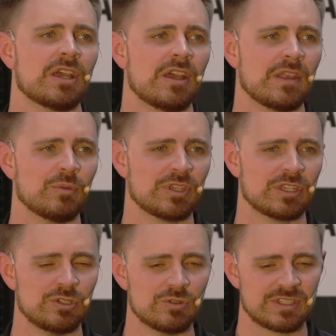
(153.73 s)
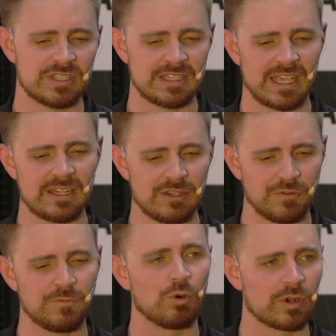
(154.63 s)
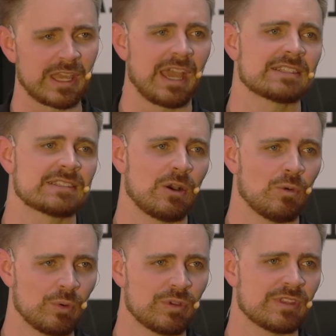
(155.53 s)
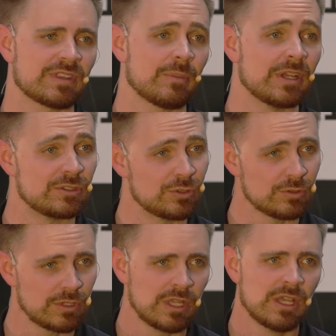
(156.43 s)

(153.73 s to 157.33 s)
and then we can use the data to forecast how well we think that might do.